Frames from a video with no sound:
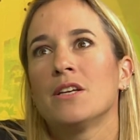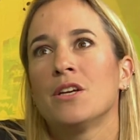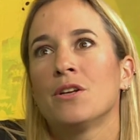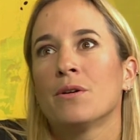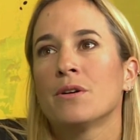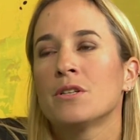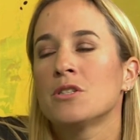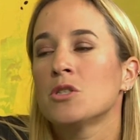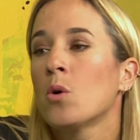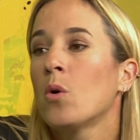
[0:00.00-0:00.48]
you
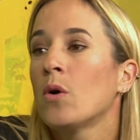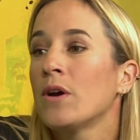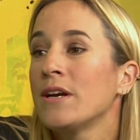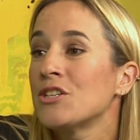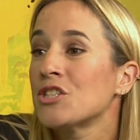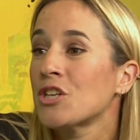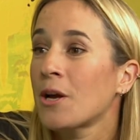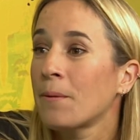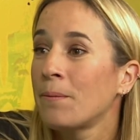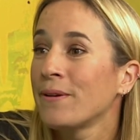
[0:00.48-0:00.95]
know, a
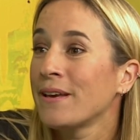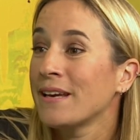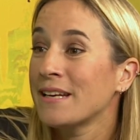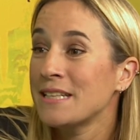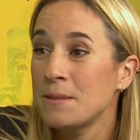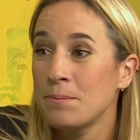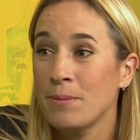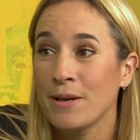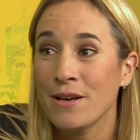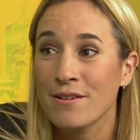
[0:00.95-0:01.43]
toy shopping
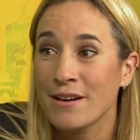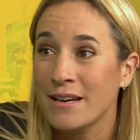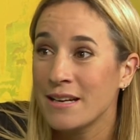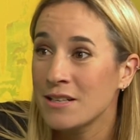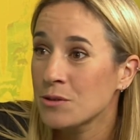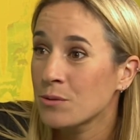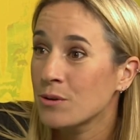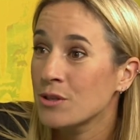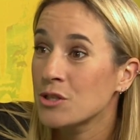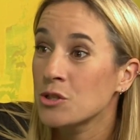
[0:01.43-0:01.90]

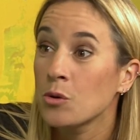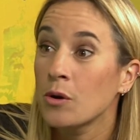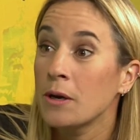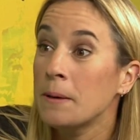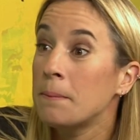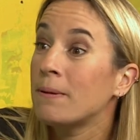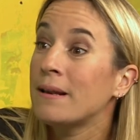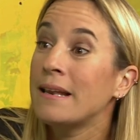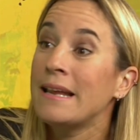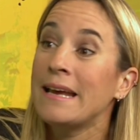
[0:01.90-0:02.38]
experience or a
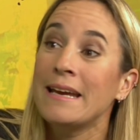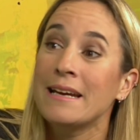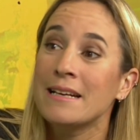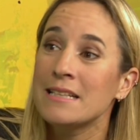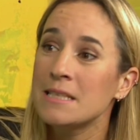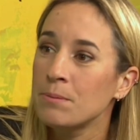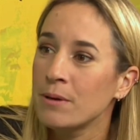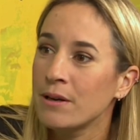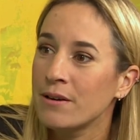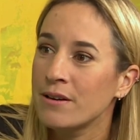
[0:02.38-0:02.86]
toy play
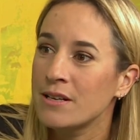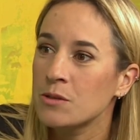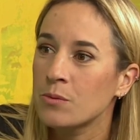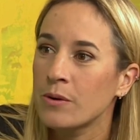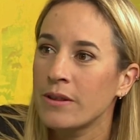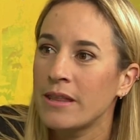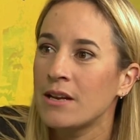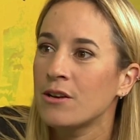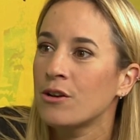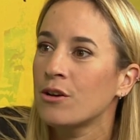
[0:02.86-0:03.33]
experience
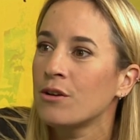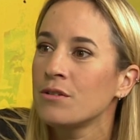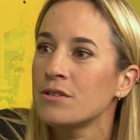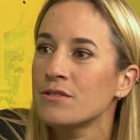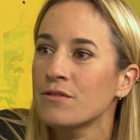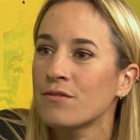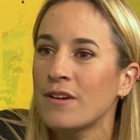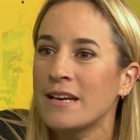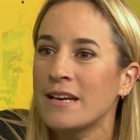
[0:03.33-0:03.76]
where they don't